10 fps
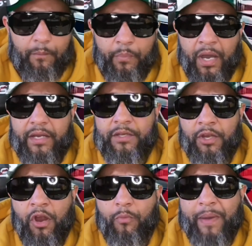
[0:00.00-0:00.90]
But,
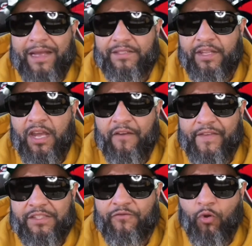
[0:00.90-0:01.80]
back to the
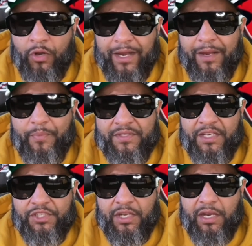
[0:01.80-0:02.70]
offensive coordinating
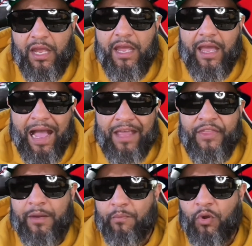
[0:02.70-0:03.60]
position, I
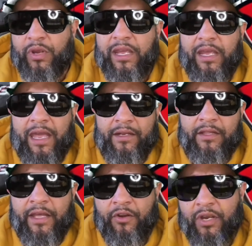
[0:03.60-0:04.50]
think Mougey and
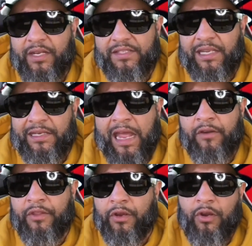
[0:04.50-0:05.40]
Glenn are going to sit down
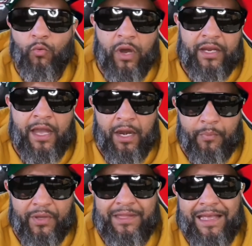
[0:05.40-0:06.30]
and they're going to want to kind of
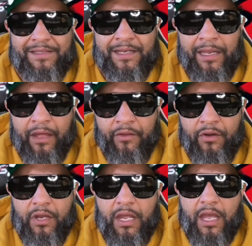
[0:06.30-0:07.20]
put that
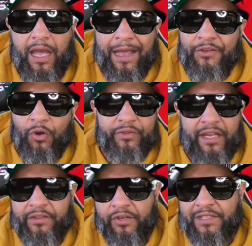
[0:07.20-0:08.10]
together. I don't
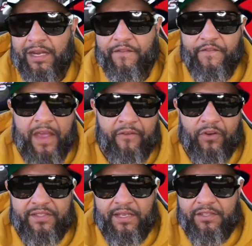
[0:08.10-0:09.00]
think there's any
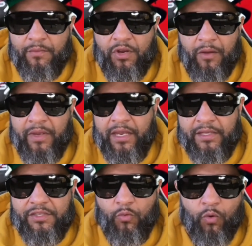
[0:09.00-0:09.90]
favoritism coming
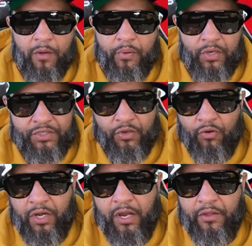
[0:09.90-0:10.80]
into one person
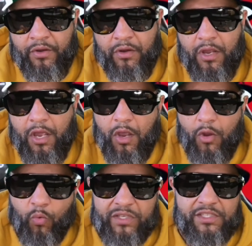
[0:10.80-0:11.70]
or another,
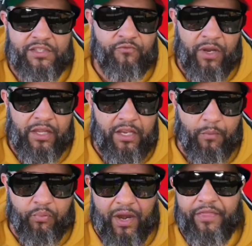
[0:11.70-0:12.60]
which is really a
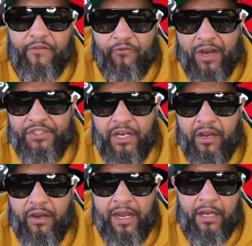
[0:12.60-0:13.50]
breath of fresh
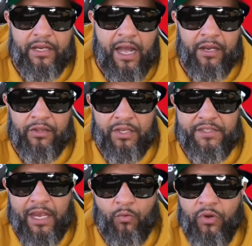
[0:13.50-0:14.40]
air. And it kind of looks
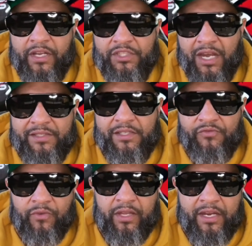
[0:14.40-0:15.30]
like Woody Johnson's
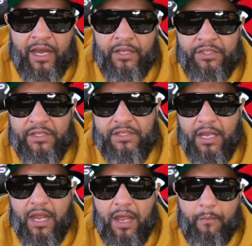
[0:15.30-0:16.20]
really kind of just
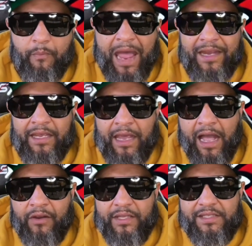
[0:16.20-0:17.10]
backing
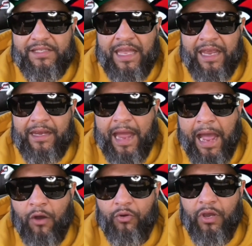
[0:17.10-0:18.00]
out and staying
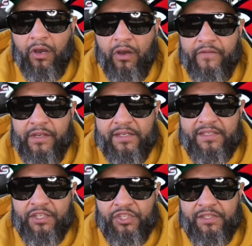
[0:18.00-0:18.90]
out of the
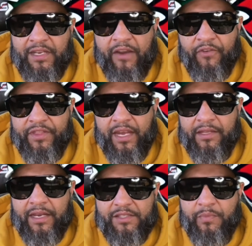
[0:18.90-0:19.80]
decisions and everything
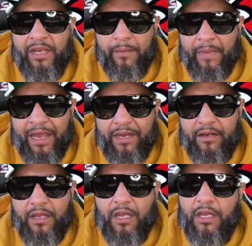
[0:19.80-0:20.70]
that is being made.
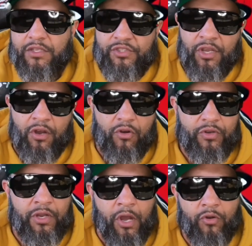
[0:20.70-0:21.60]
So,
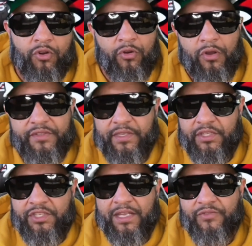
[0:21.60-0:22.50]
kudos to the
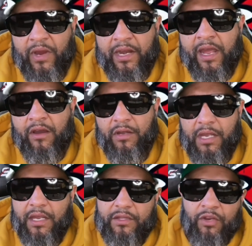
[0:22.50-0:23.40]
Jets right now.
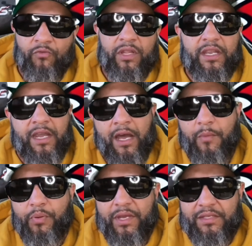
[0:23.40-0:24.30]
They're really kind
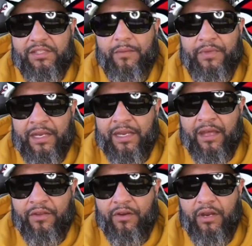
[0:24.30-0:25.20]
of putting something
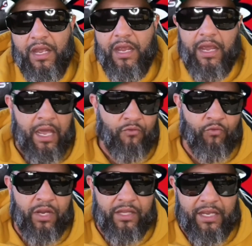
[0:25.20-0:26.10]
together. And
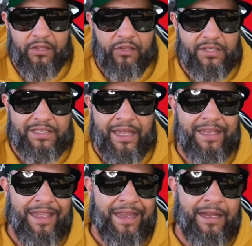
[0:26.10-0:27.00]
really, it looks like
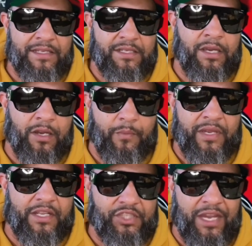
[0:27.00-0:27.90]
it is going to
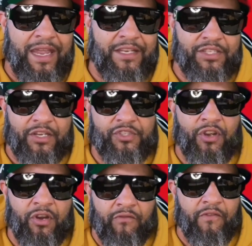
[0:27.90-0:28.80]
be a change and a
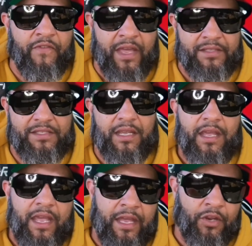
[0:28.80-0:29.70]
turn of events
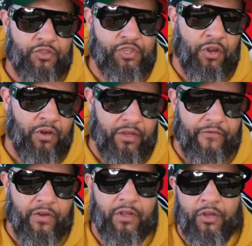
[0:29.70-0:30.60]
and a turn of
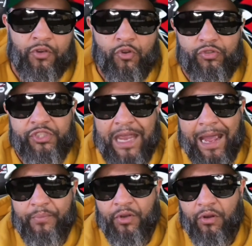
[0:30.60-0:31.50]
a new
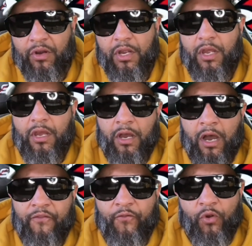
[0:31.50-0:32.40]
chapter
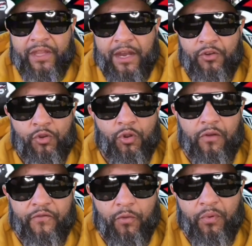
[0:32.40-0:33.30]
for that New
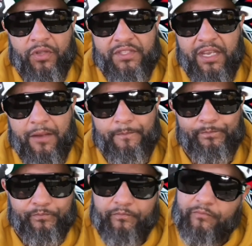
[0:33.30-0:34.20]
York football team.
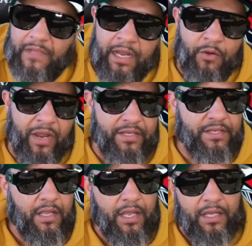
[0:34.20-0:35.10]
Anyways,
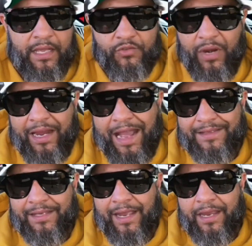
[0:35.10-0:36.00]
that's what I got
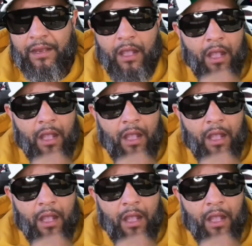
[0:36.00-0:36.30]
today.